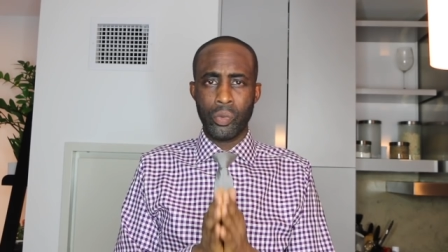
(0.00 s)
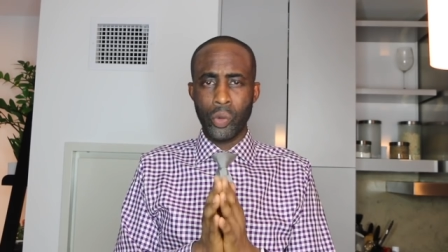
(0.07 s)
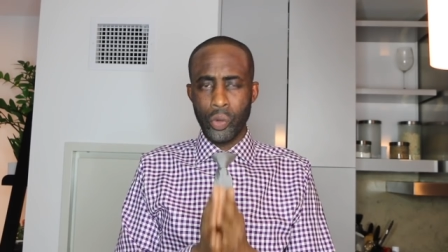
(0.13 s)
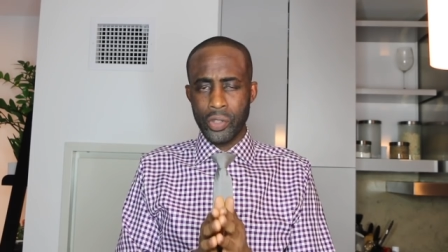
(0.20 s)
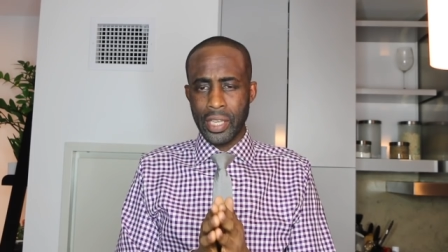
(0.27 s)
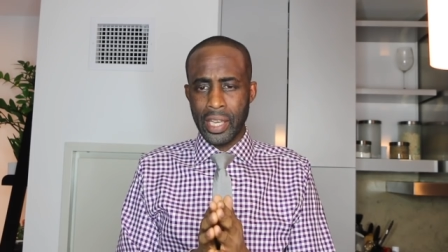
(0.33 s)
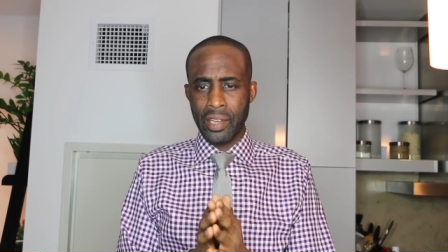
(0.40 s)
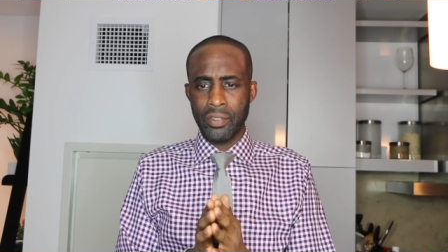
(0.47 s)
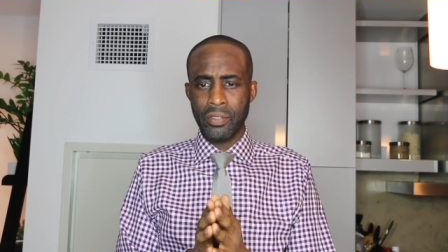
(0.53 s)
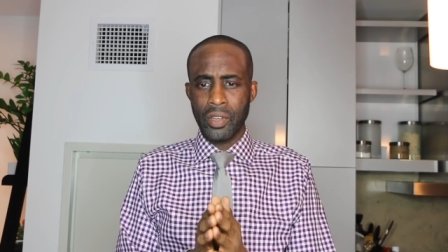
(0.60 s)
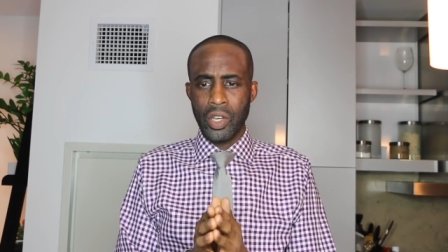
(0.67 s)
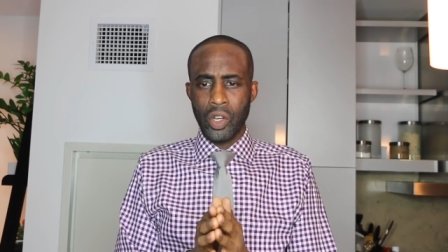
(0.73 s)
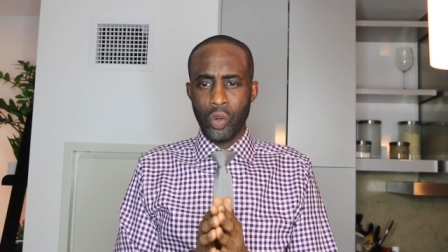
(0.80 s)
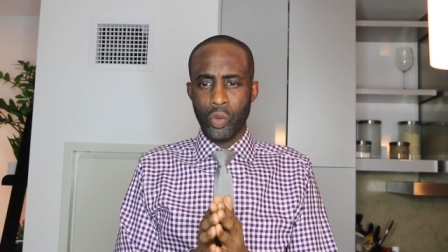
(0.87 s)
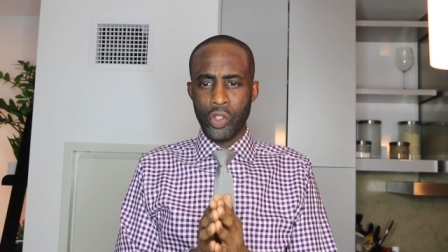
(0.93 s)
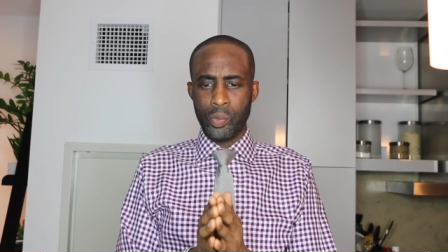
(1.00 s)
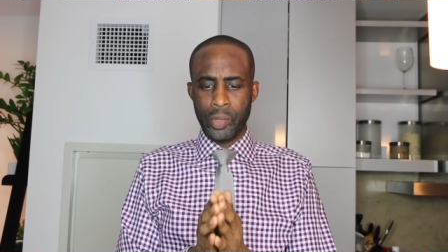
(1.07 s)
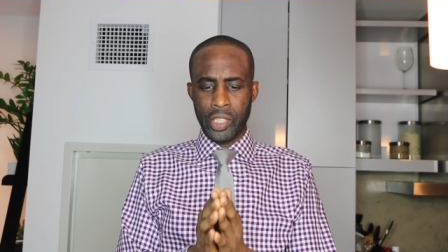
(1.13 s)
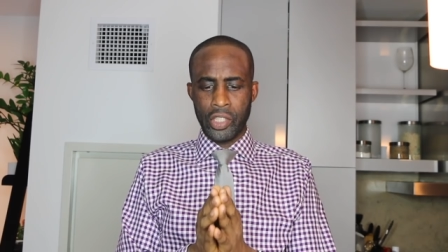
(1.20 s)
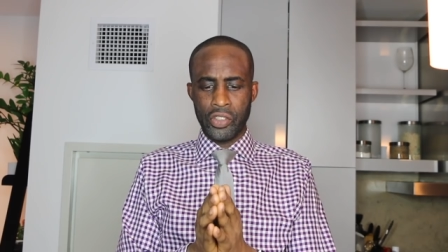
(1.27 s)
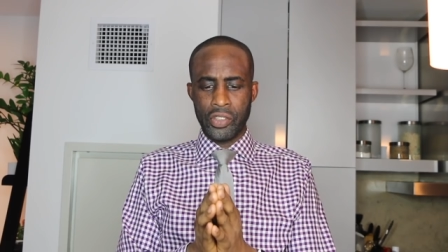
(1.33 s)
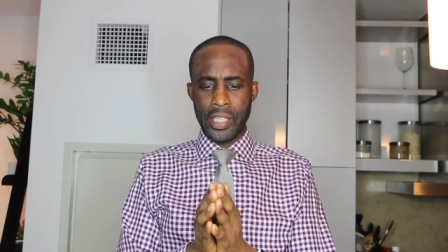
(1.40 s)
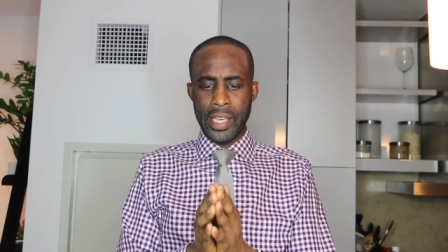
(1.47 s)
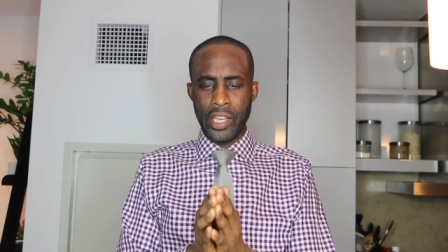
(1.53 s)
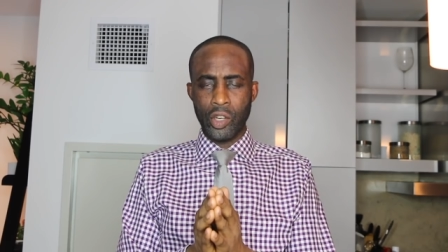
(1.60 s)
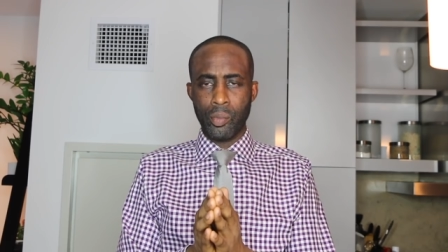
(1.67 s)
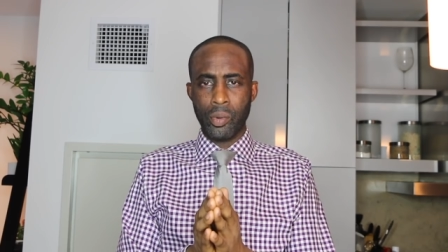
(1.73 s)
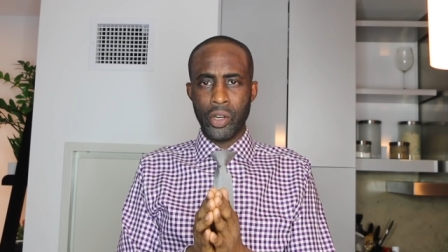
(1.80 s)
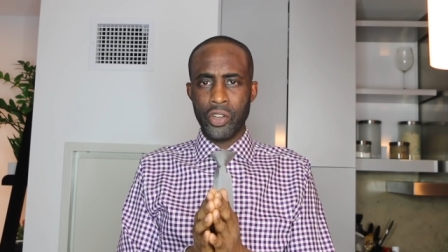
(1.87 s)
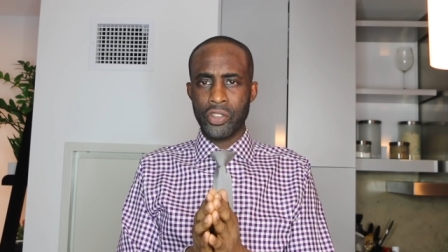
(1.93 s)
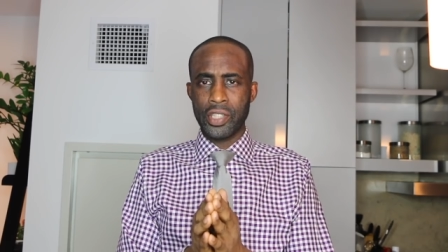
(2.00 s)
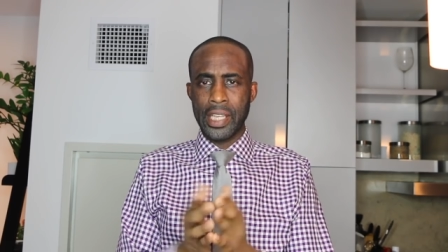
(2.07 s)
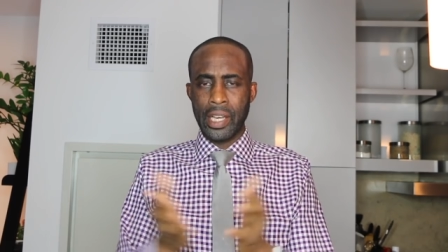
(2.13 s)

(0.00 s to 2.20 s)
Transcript: Rose Ave was because the handlebars.